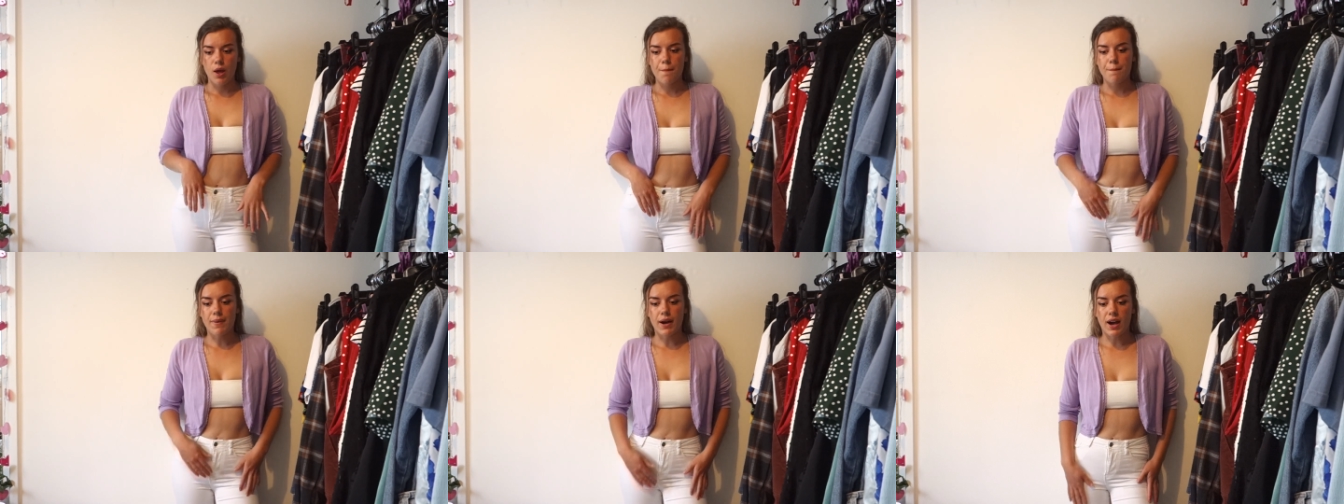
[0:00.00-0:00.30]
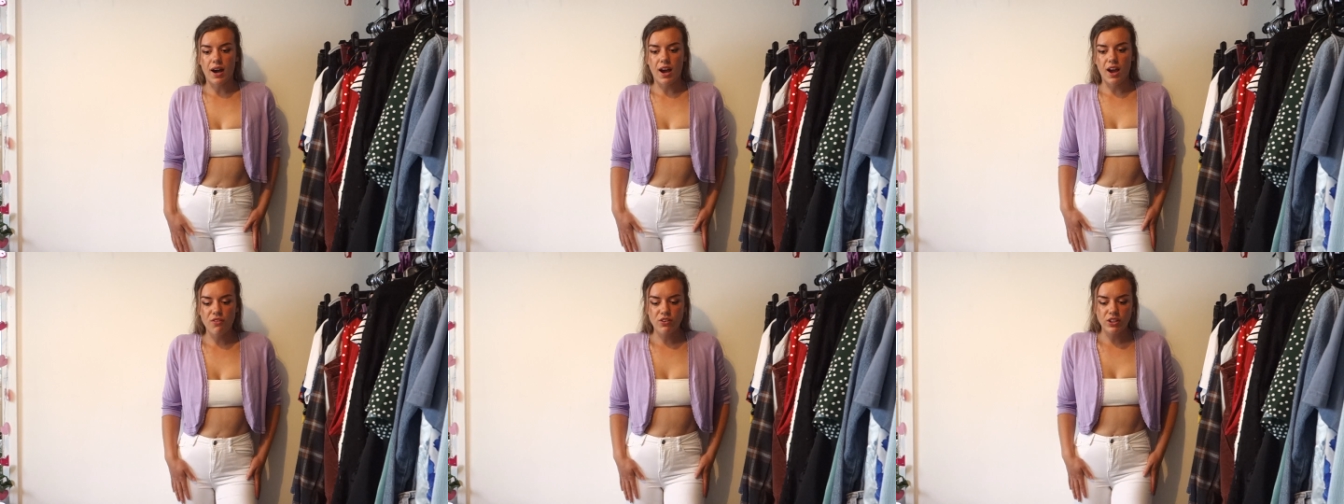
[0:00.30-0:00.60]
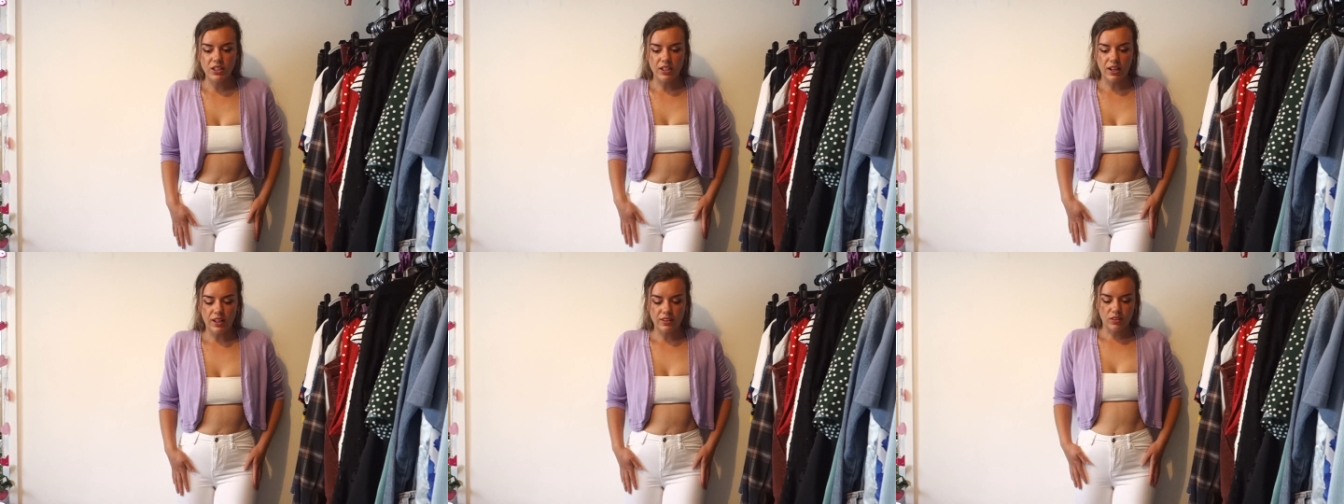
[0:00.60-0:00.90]
But I
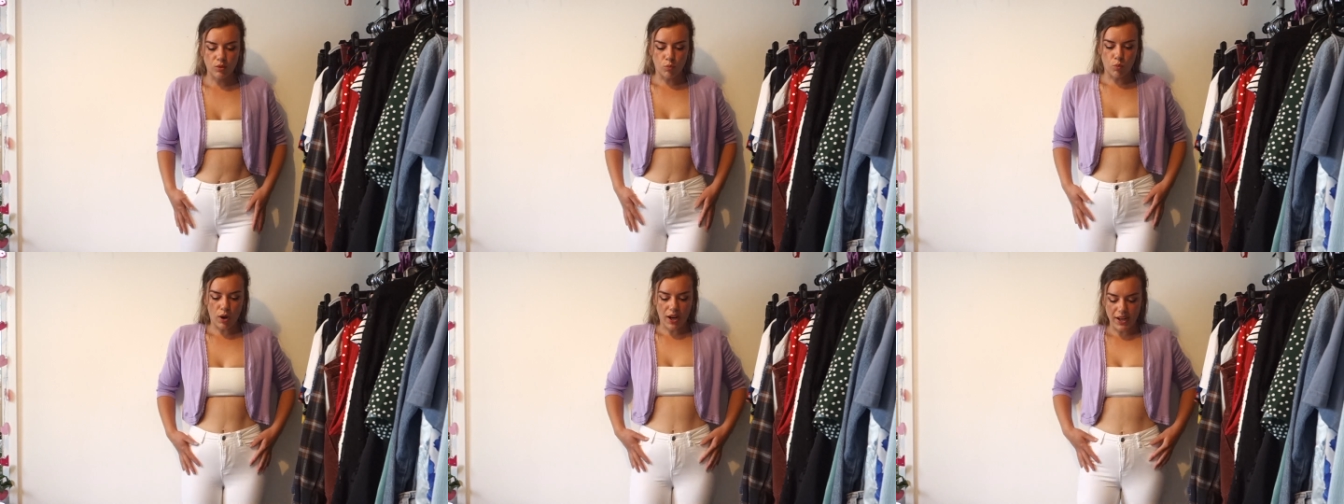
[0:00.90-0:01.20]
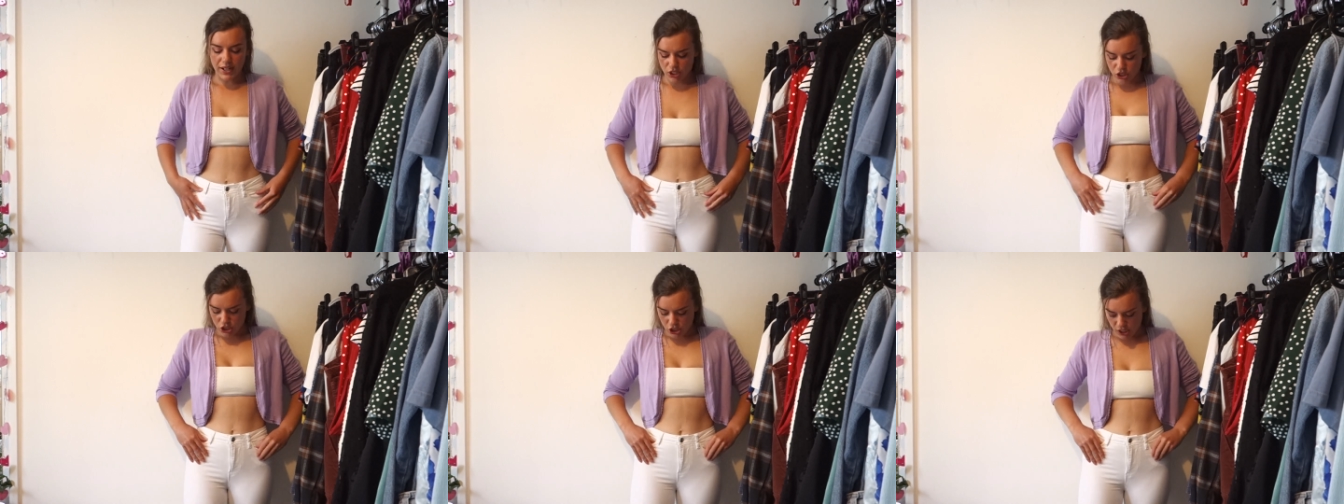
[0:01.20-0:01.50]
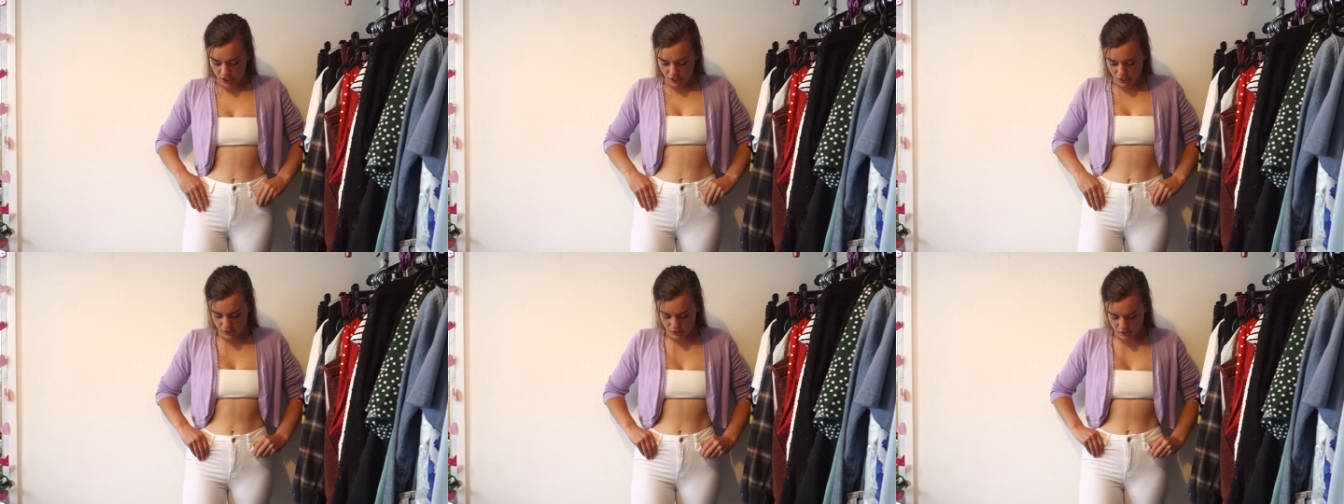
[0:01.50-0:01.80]
really like the white
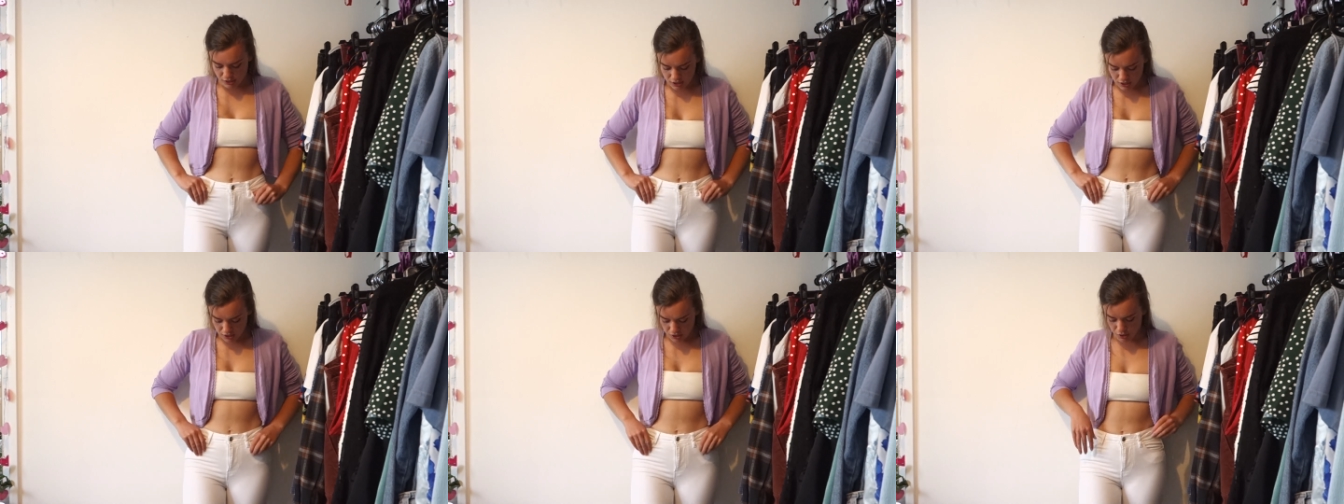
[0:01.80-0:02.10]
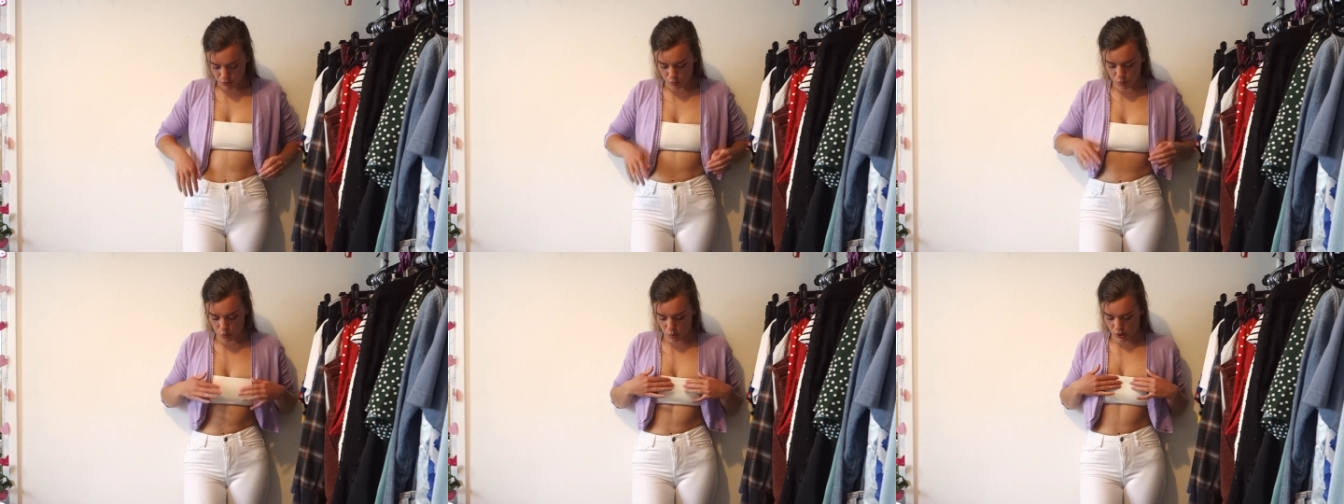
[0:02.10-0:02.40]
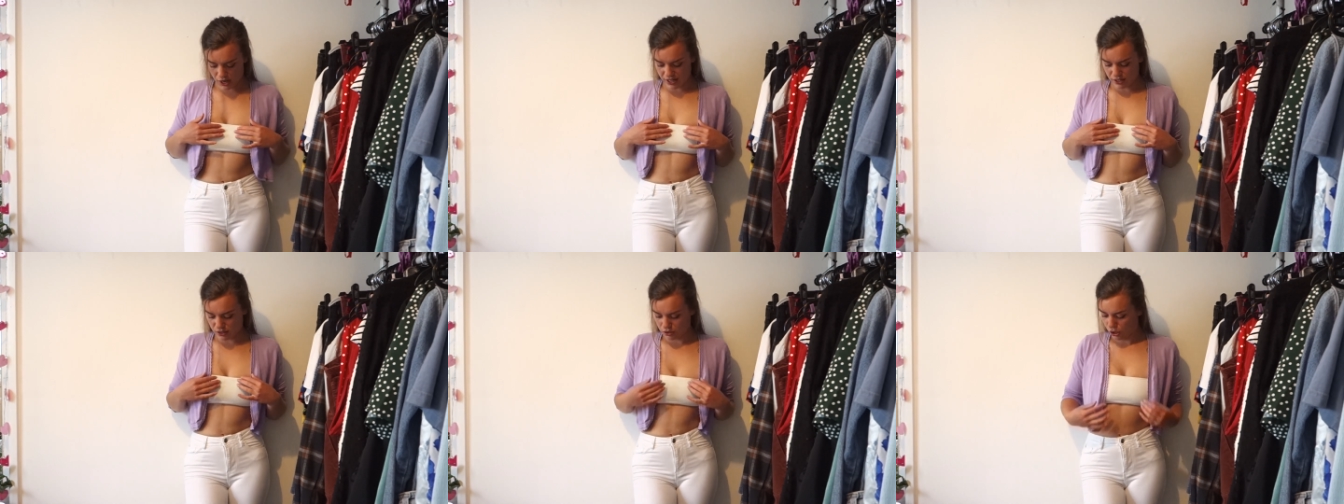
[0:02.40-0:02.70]
jeans,
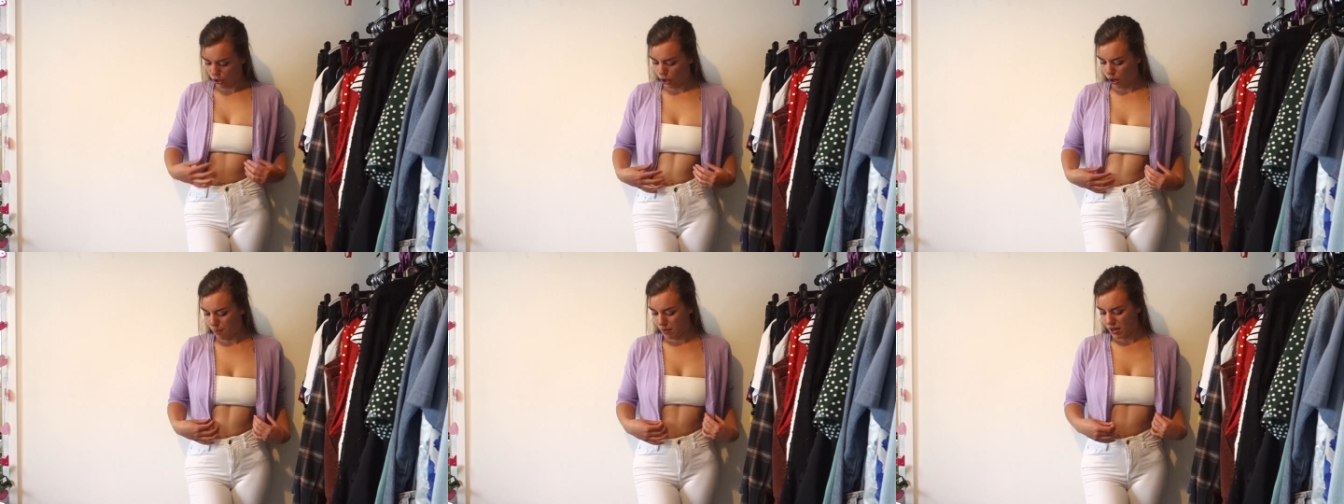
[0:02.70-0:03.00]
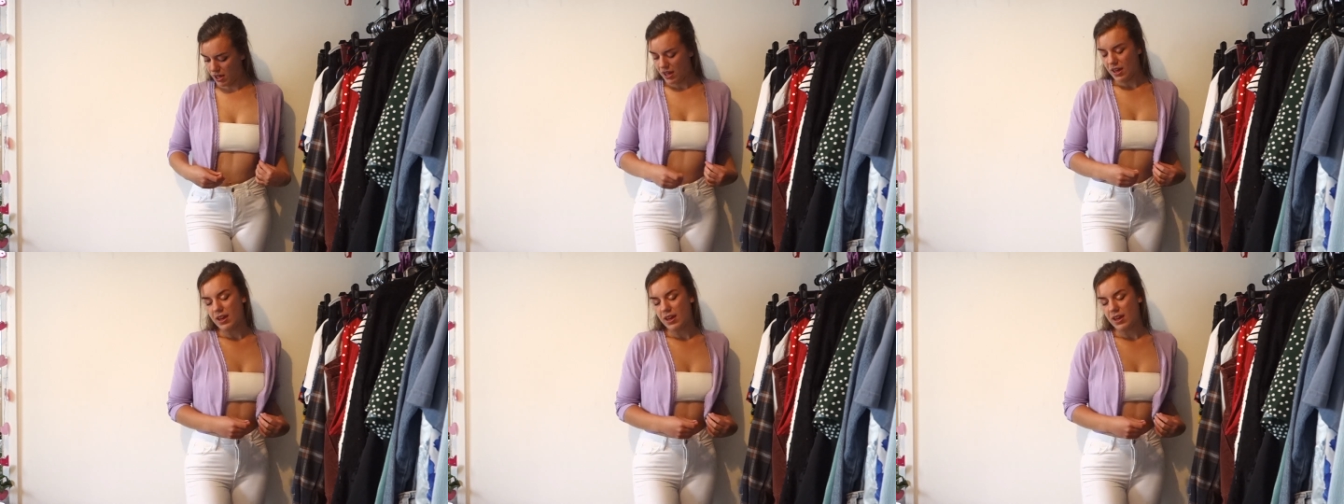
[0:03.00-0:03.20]
white top,